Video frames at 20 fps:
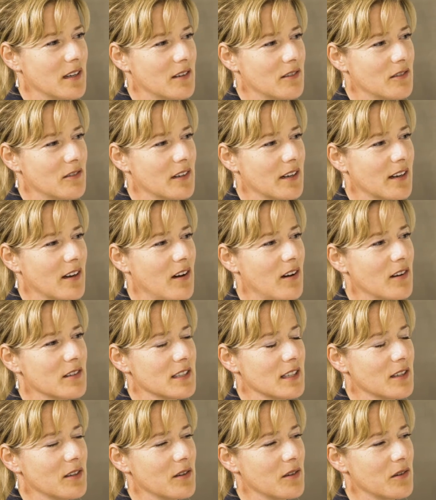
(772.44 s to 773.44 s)

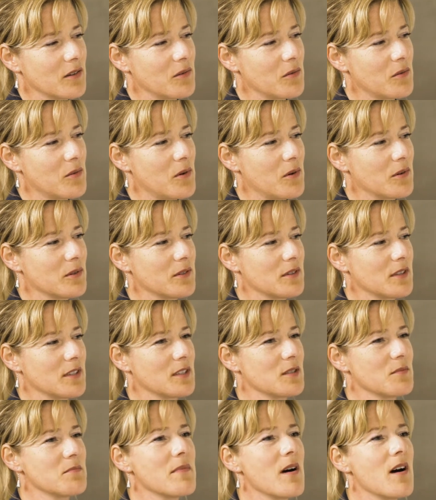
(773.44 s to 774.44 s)
regarding what the
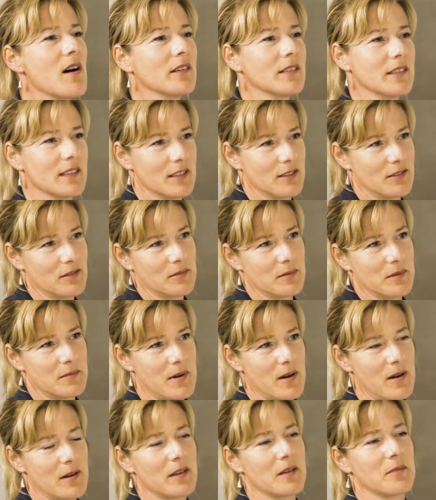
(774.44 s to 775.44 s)
demand is from the
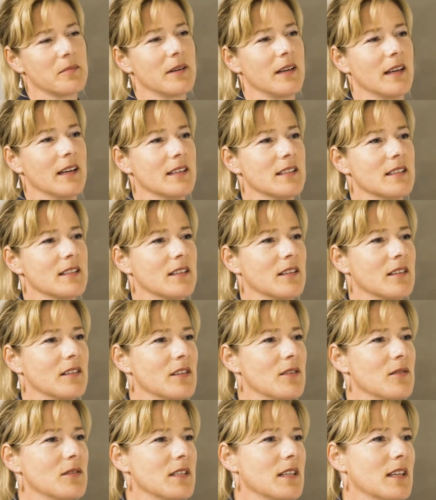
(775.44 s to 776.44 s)
marketplace, and are
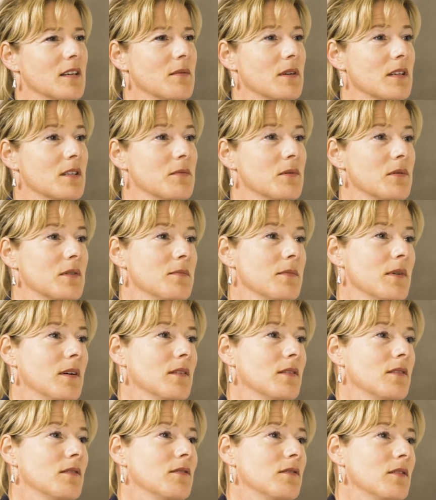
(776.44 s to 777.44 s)
you seeing much more
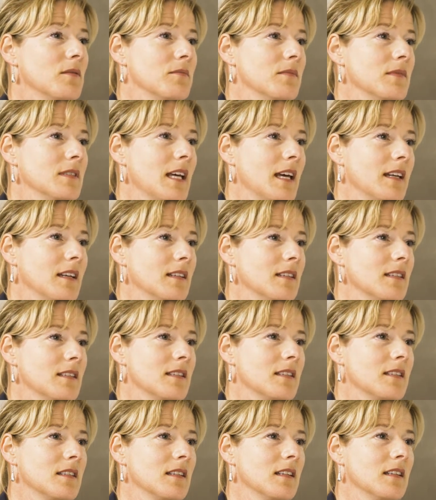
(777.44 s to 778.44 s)
demand from
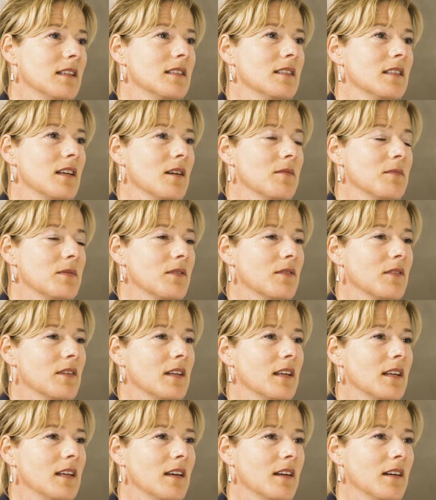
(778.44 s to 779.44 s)
tenants in terms of
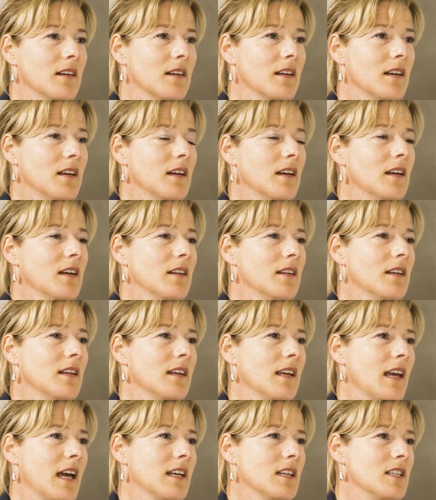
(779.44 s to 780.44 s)
the
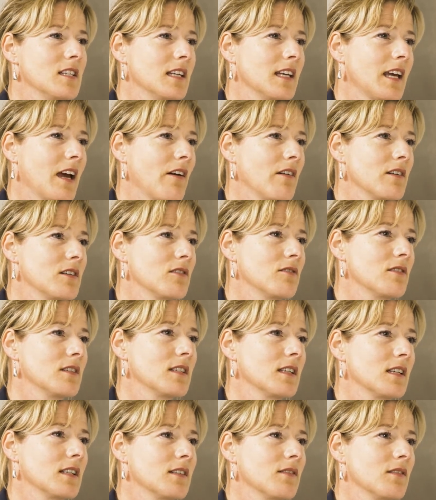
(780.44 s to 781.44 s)
energy
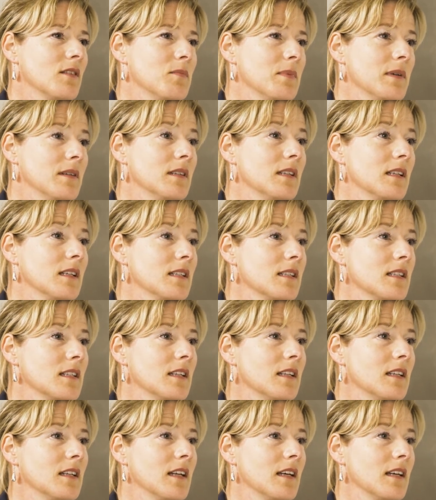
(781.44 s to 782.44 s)
characteristics of the buildings
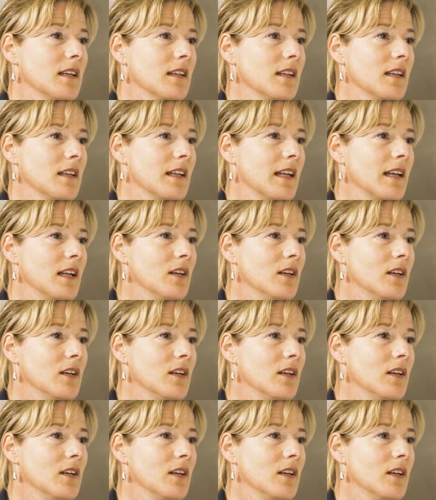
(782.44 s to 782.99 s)
that they're